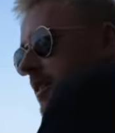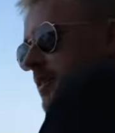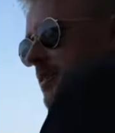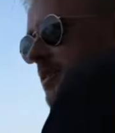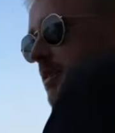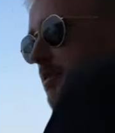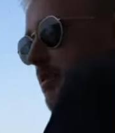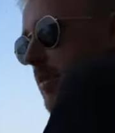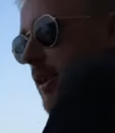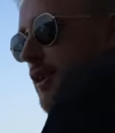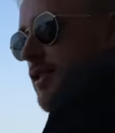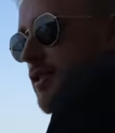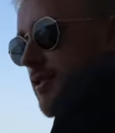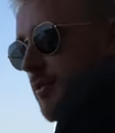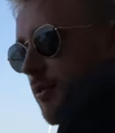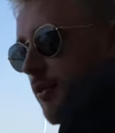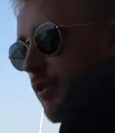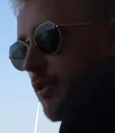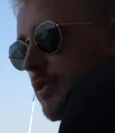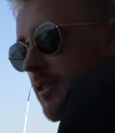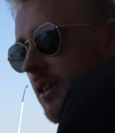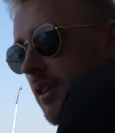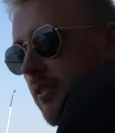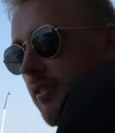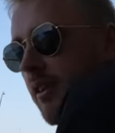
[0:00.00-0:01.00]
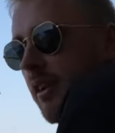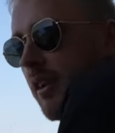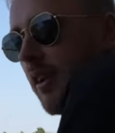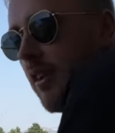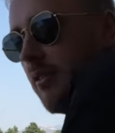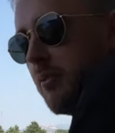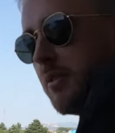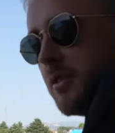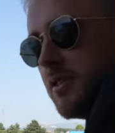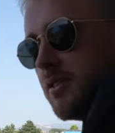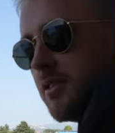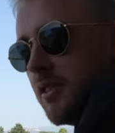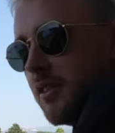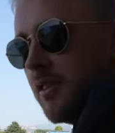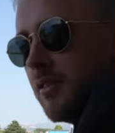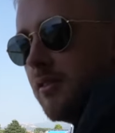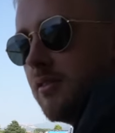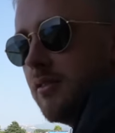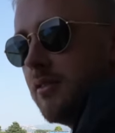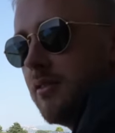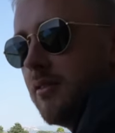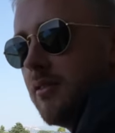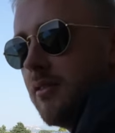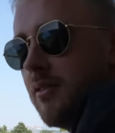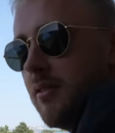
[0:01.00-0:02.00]
it's the best sporting event I've been to.
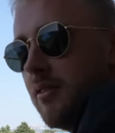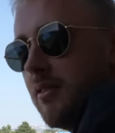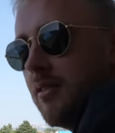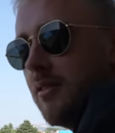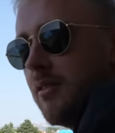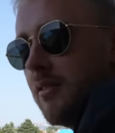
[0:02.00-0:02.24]
I think